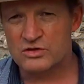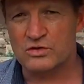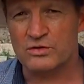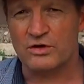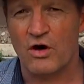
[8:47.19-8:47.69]

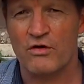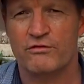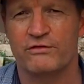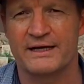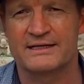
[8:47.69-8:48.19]
saw the
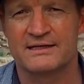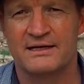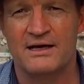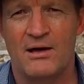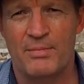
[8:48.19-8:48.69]
conflict
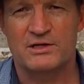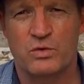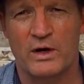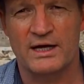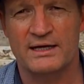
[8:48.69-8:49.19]

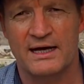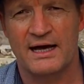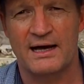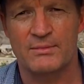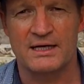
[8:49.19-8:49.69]
between
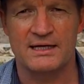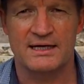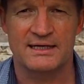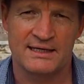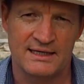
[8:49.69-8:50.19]

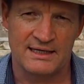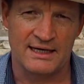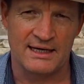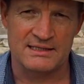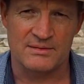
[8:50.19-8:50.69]
Armenia
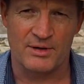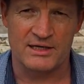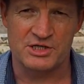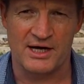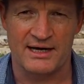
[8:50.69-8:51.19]
and
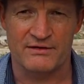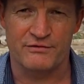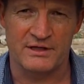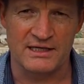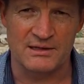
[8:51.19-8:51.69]
Azerbaijan
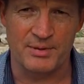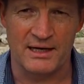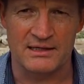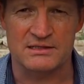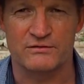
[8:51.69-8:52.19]
for the
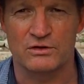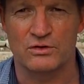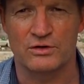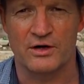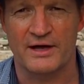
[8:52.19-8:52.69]
independence of
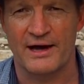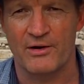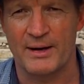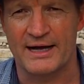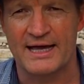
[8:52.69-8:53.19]

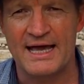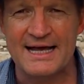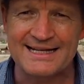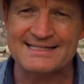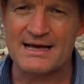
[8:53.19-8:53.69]
Nagorno-Karabakh.
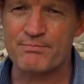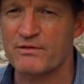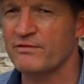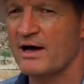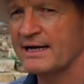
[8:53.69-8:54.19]
Does that
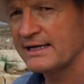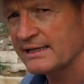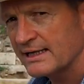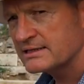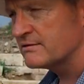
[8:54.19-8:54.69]
provide any
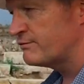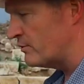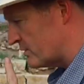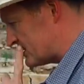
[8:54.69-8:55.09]
lesson for